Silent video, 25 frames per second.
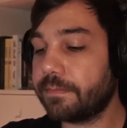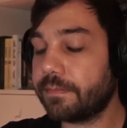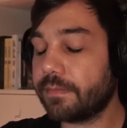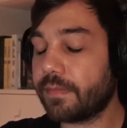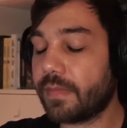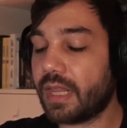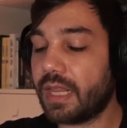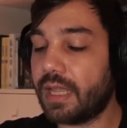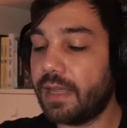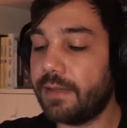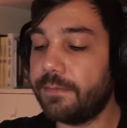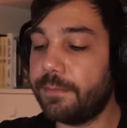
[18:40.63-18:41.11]

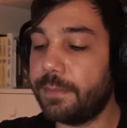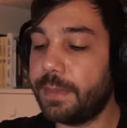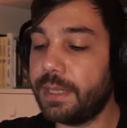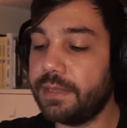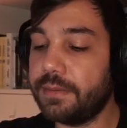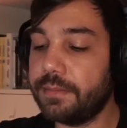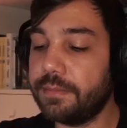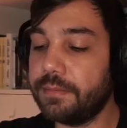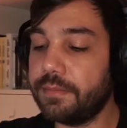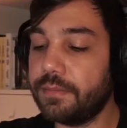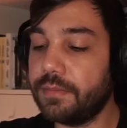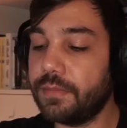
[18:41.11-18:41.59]
I've
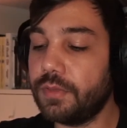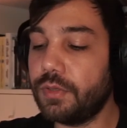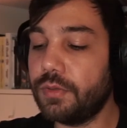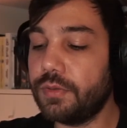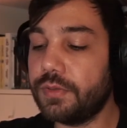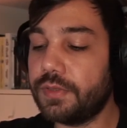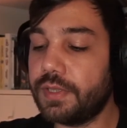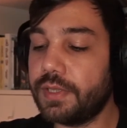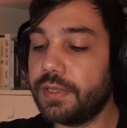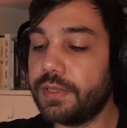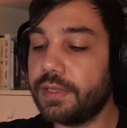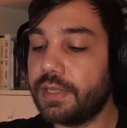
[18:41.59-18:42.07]
been
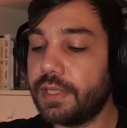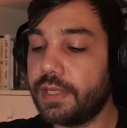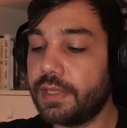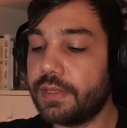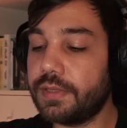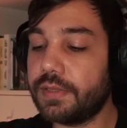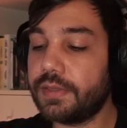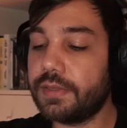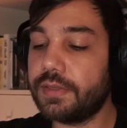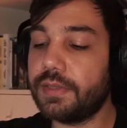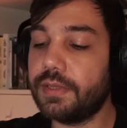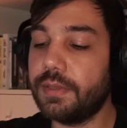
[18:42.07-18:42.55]
using
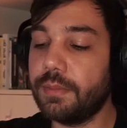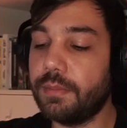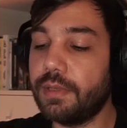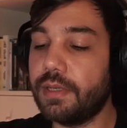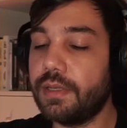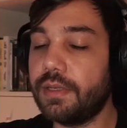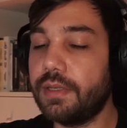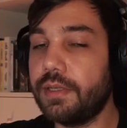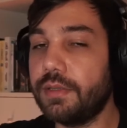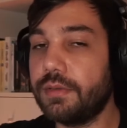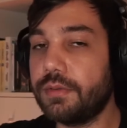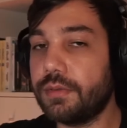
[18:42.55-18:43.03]
this
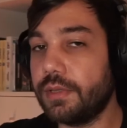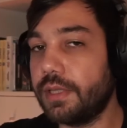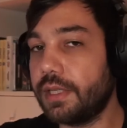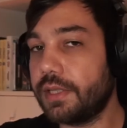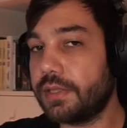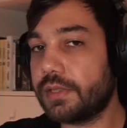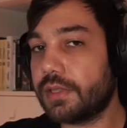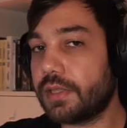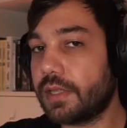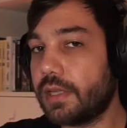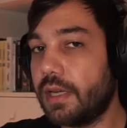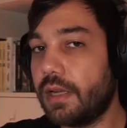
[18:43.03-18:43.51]
similarly to
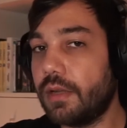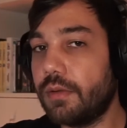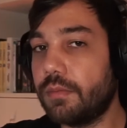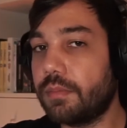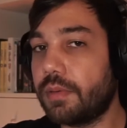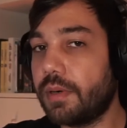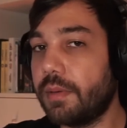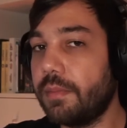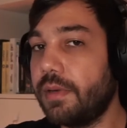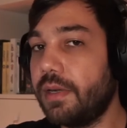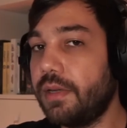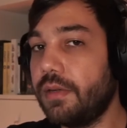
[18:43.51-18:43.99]
Nextcloud,
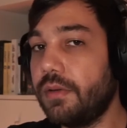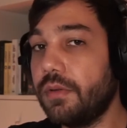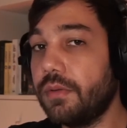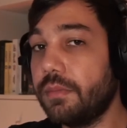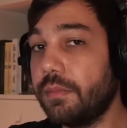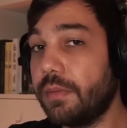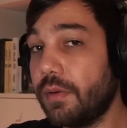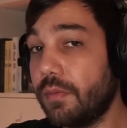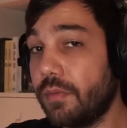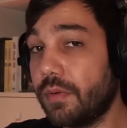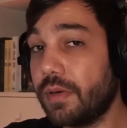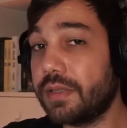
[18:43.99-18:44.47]
primarily on
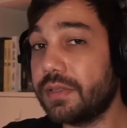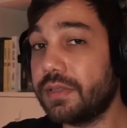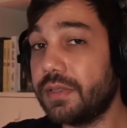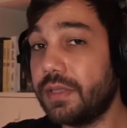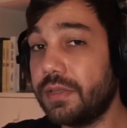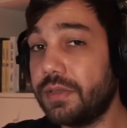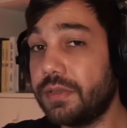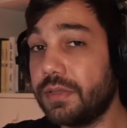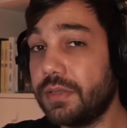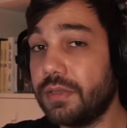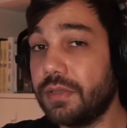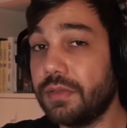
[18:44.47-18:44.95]
my
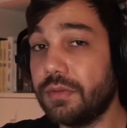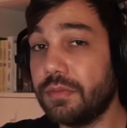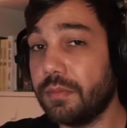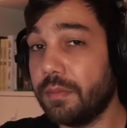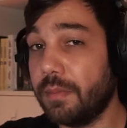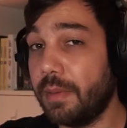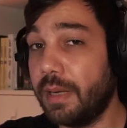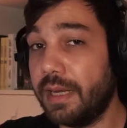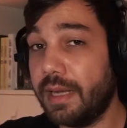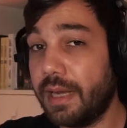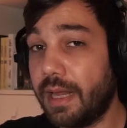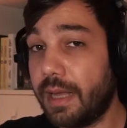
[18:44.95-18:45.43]
workstation and on
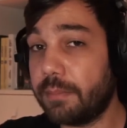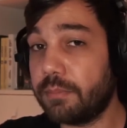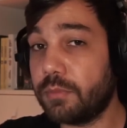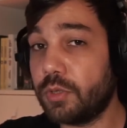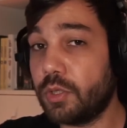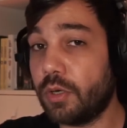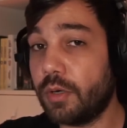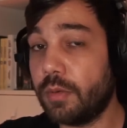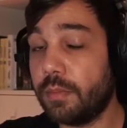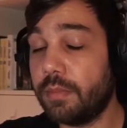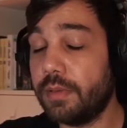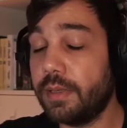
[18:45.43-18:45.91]
my
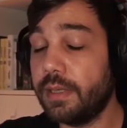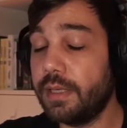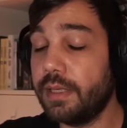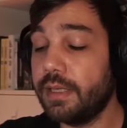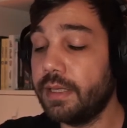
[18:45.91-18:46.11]
laptop.